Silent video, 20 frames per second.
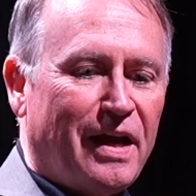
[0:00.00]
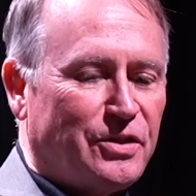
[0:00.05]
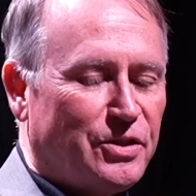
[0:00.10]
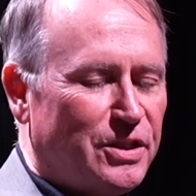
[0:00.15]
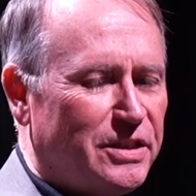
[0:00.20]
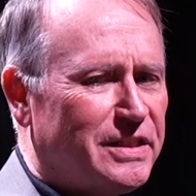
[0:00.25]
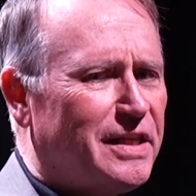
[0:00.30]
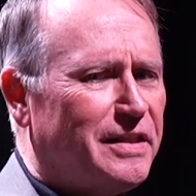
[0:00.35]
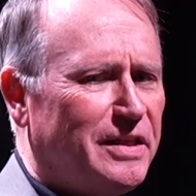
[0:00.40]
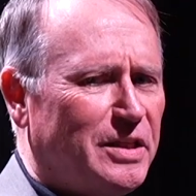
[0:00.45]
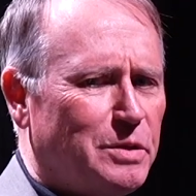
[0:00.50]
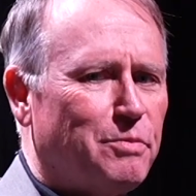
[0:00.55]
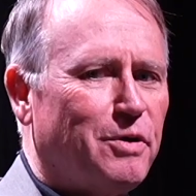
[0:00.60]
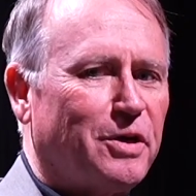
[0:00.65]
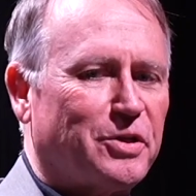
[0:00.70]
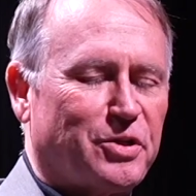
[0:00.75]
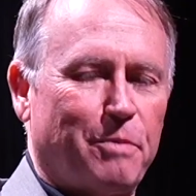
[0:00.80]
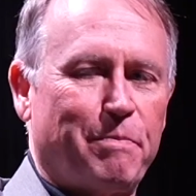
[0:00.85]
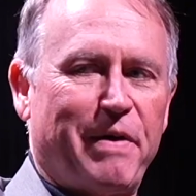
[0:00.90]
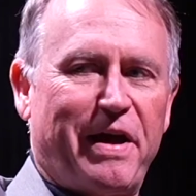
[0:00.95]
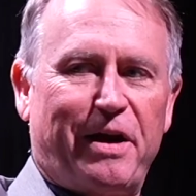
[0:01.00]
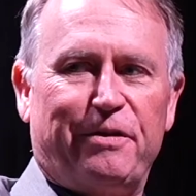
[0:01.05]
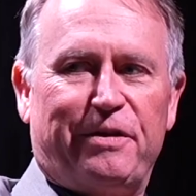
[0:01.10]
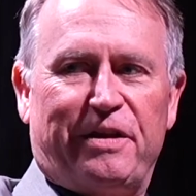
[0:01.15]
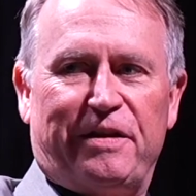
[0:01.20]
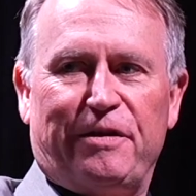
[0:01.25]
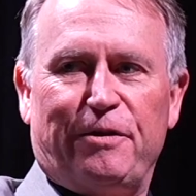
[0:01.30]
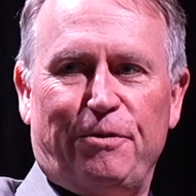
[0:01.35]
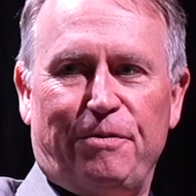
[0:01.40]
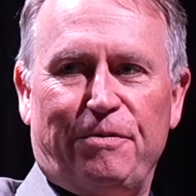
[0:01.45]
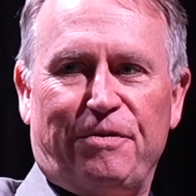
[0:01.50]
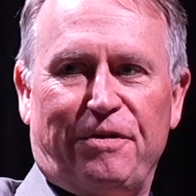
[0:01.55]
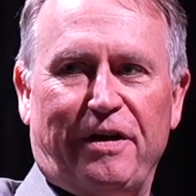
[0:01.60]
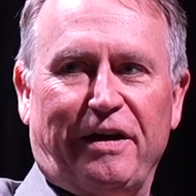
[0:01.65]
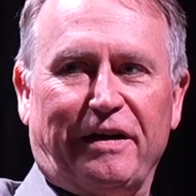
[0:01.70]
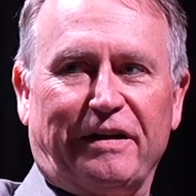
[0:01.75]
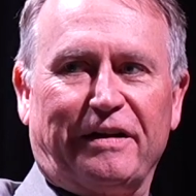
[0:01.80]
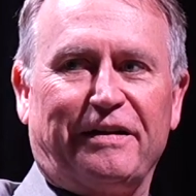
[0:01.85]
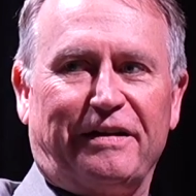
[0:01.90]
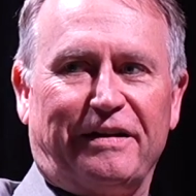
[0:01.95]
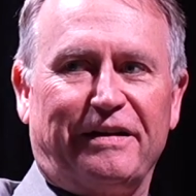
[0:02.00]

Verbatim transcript: She said, these books are better than you think.